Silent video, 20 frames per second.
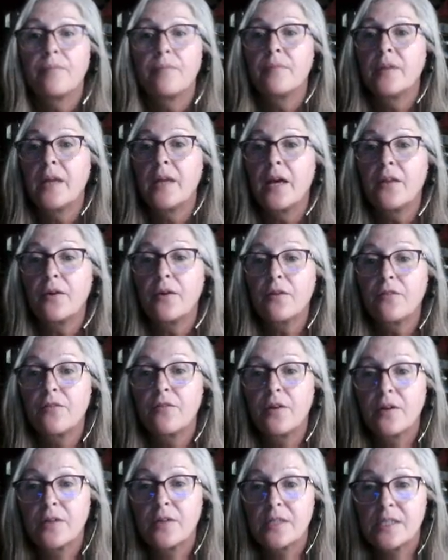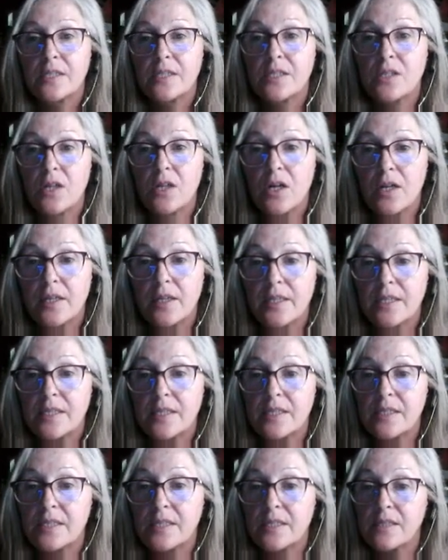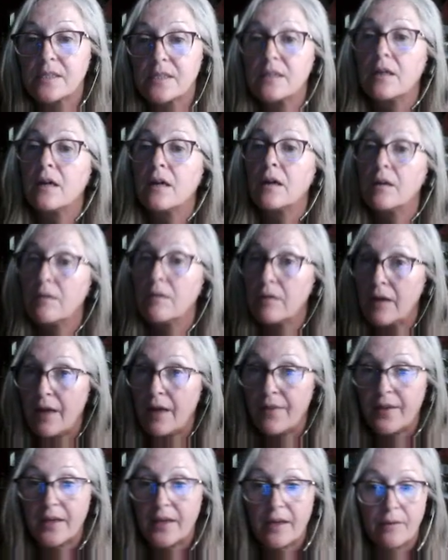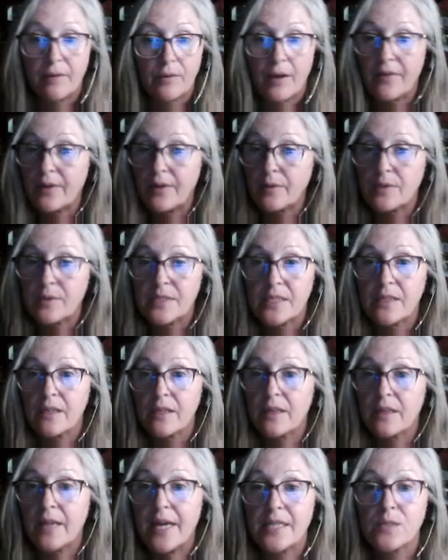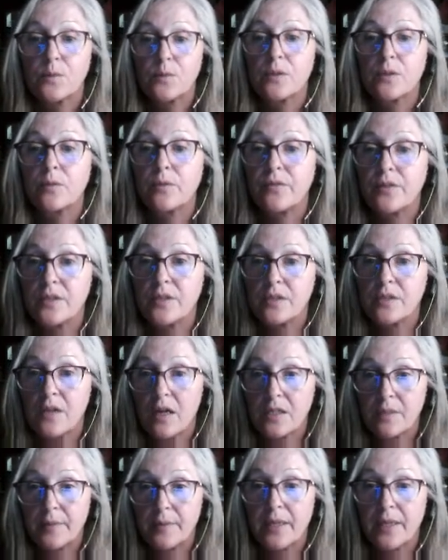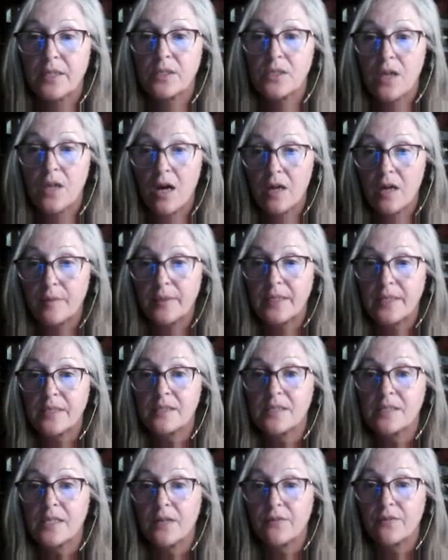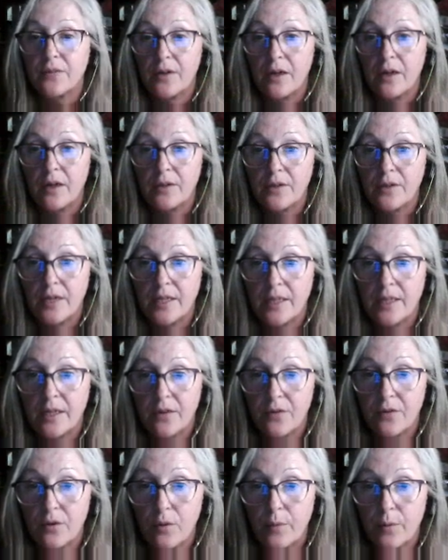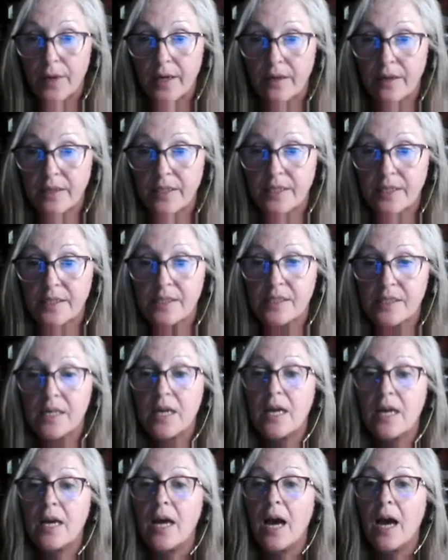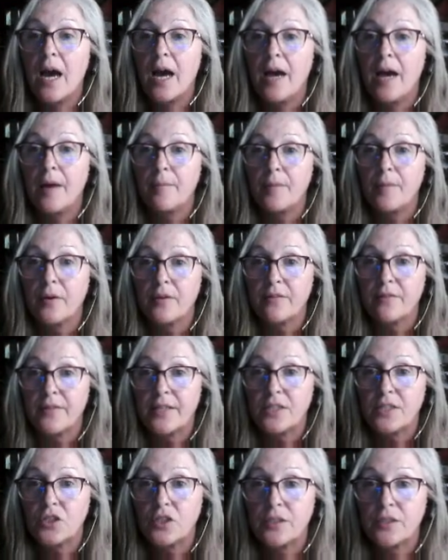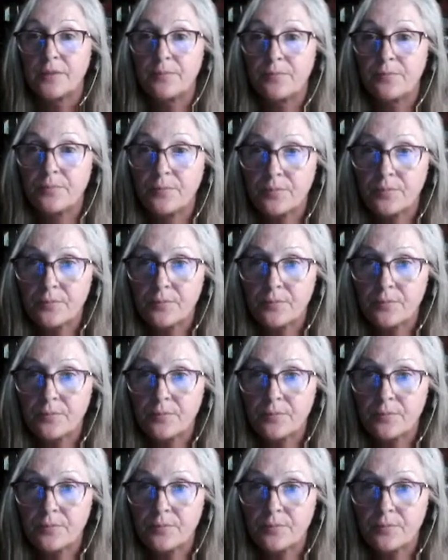The other focuses on this is, I think it was in the last one, we've talked about autonomy, self and other awareness, motivation,